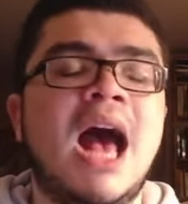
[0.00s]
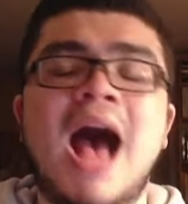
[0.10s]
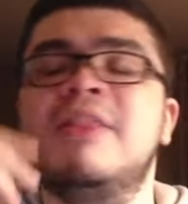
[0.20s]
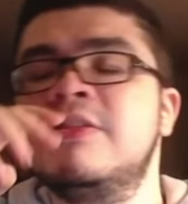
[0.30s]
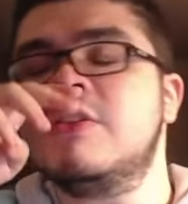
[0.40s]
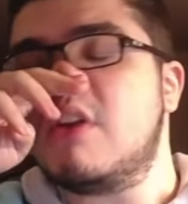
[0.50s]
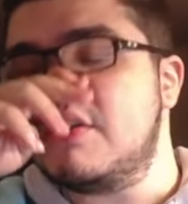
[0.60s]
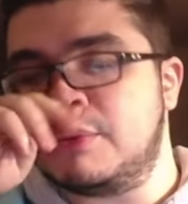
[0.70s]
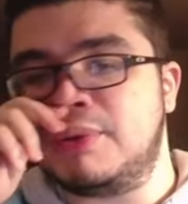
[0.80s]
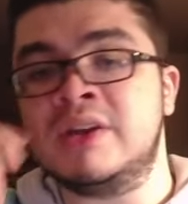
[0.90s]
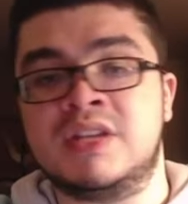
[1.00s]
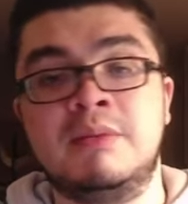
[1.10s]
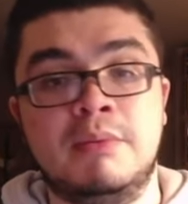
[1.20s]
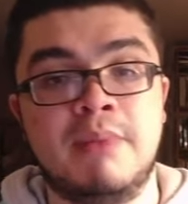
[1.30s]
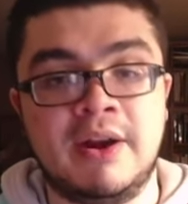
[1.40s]
I think that there are other players that have
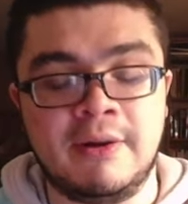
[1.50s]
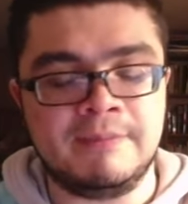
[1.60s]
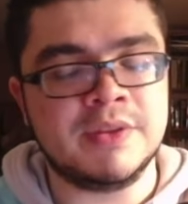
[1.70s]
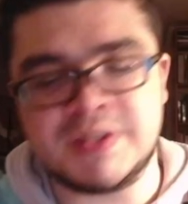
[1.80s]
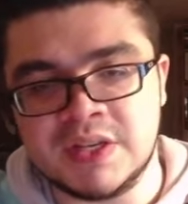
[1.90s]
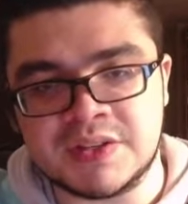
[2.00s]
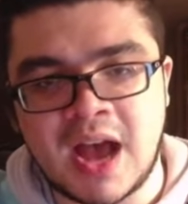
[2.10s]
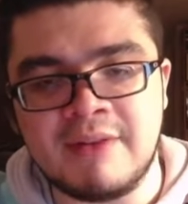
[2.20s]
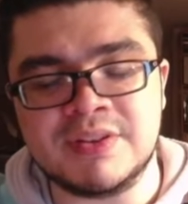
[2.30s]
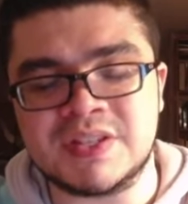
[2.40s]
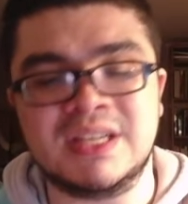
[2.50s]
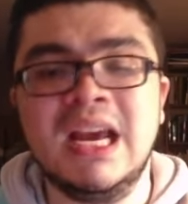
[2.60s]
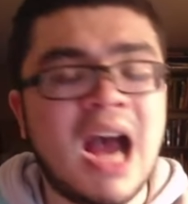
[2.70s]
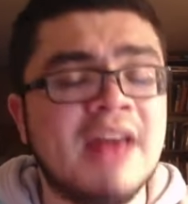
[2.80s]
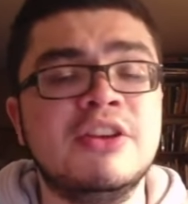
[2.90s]
been better. Cease, obviously.
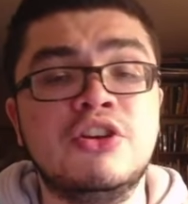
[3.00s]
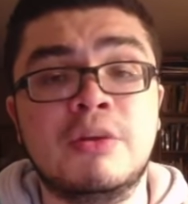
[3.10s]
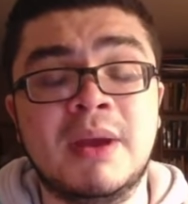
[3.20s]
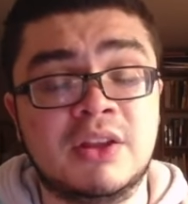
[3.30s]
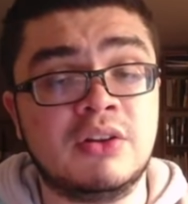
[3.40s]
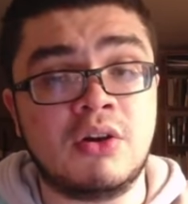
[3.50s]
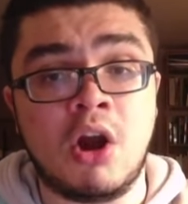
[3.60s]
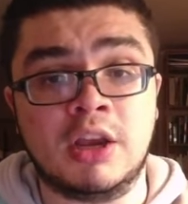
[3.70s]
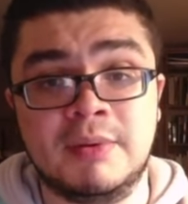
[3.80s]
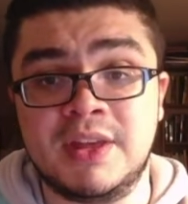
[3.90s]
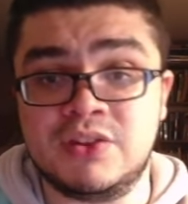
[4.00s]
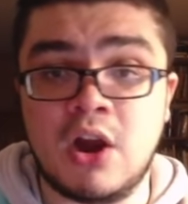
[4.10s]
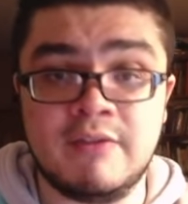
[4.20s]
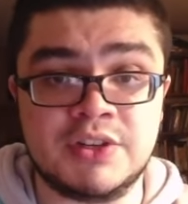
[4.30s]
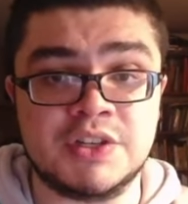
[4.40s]
I think you can make an argument that
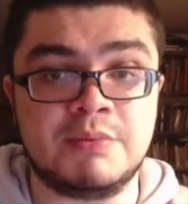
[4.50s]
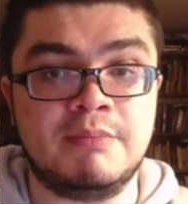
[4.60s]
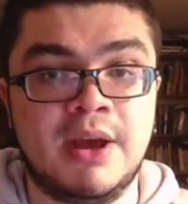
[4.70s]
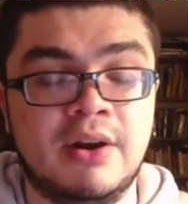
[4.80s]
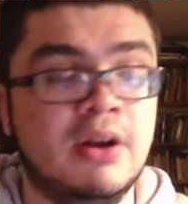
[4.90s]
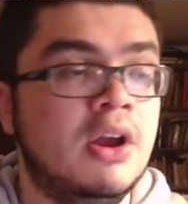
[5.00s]
Darvish has been better.